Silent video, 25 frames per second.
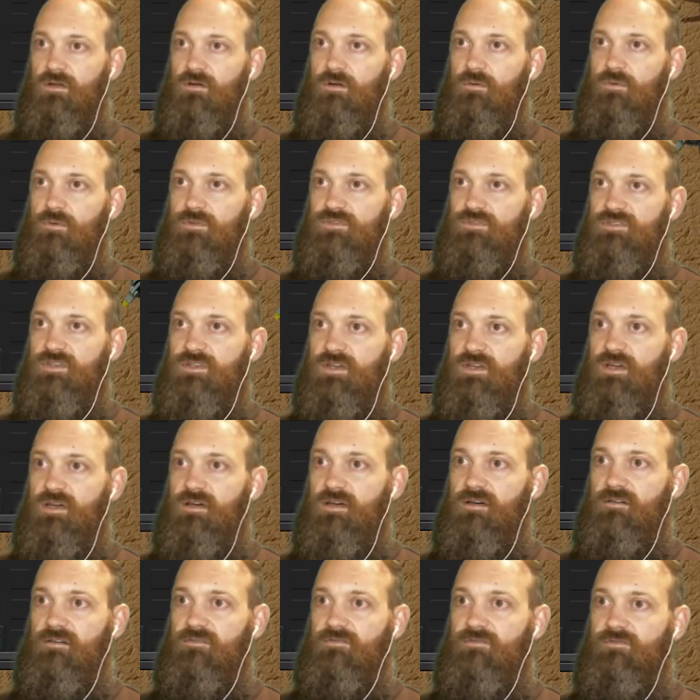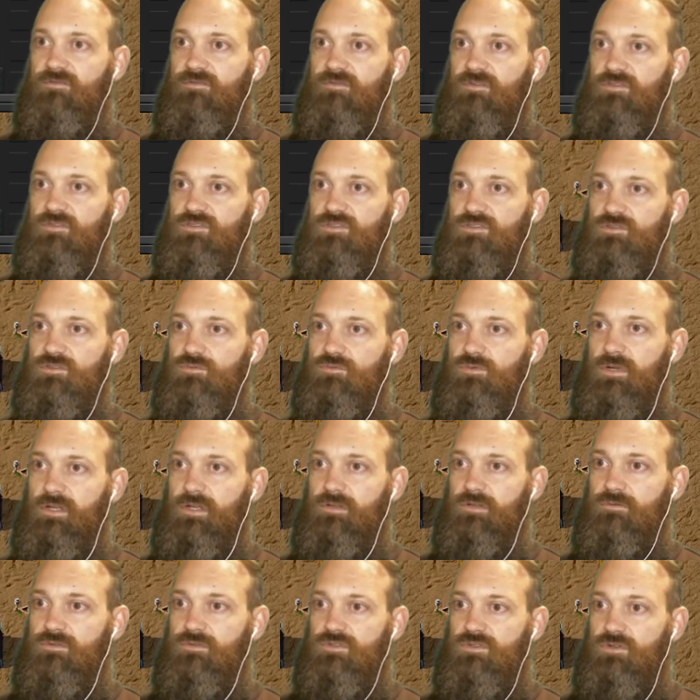wants to have just
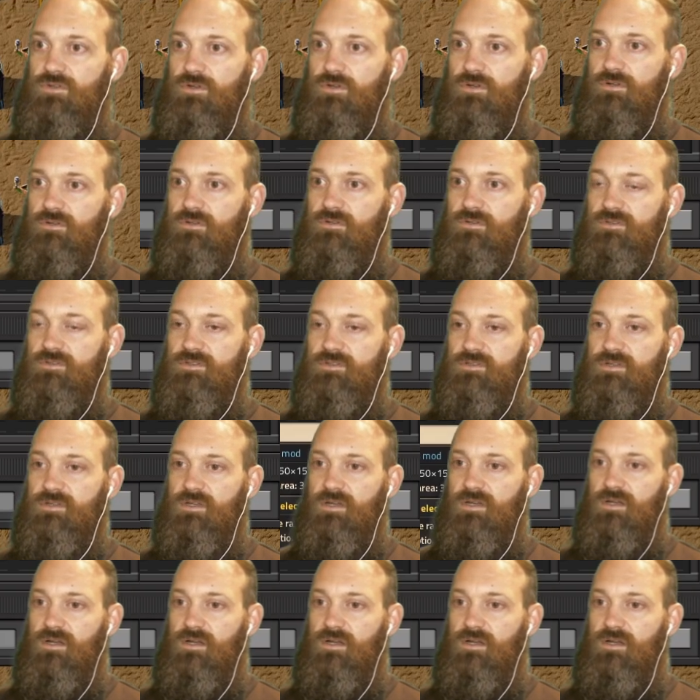regular inserters.